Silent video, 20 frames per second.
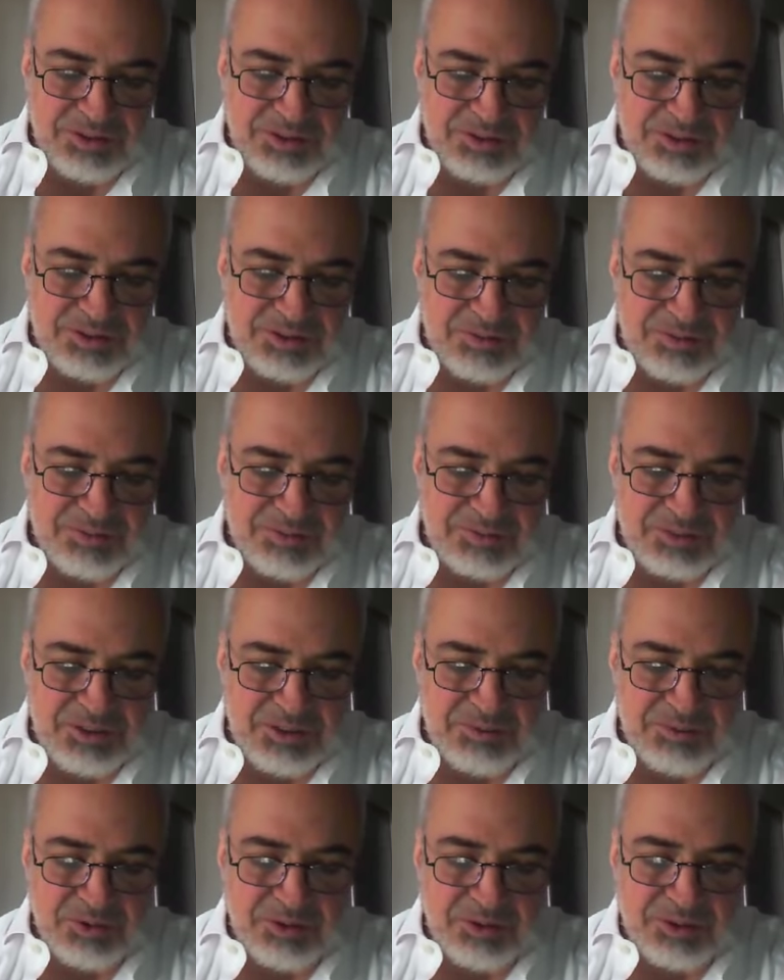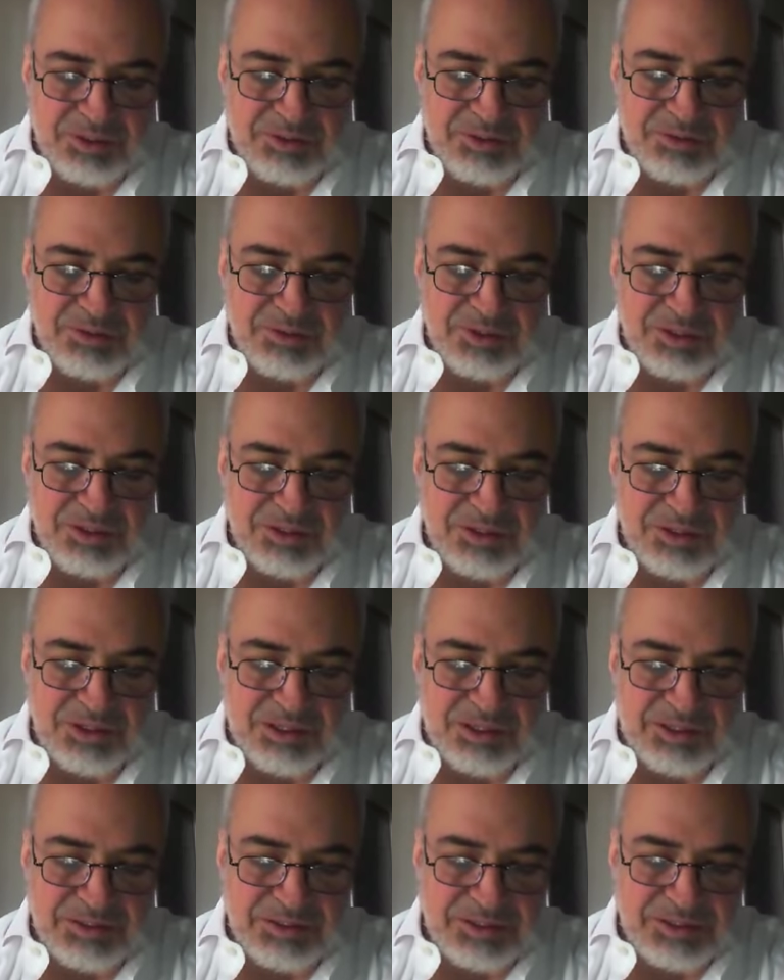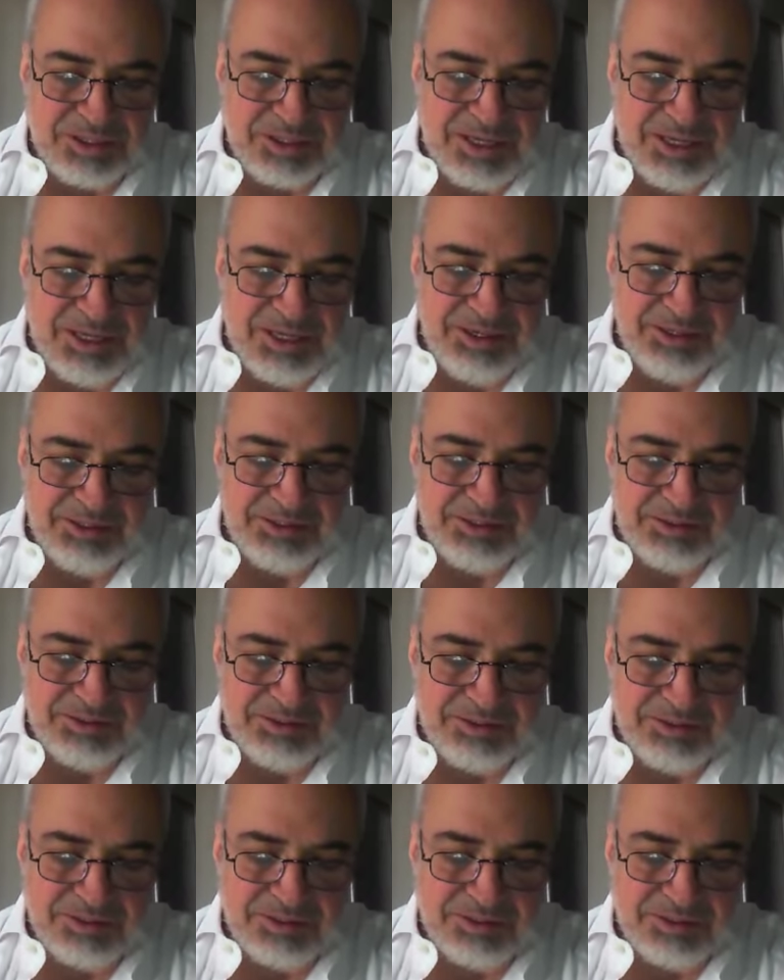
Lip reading: some people that were outstanding